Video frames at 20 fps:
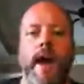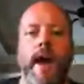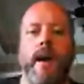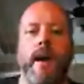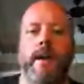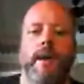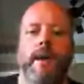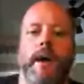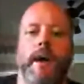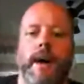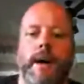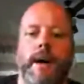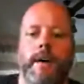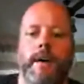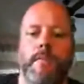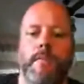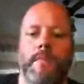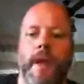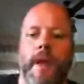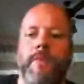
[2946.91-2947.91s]
Yeah,
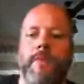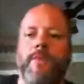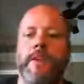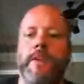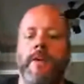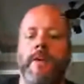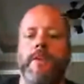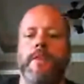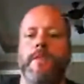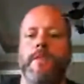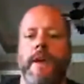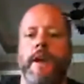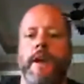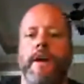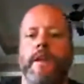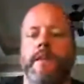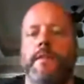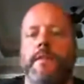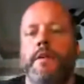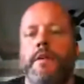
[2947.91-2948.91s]
um, every now
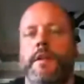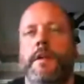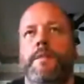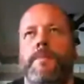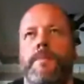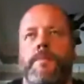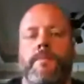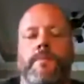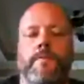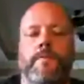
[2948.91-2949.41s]
and then,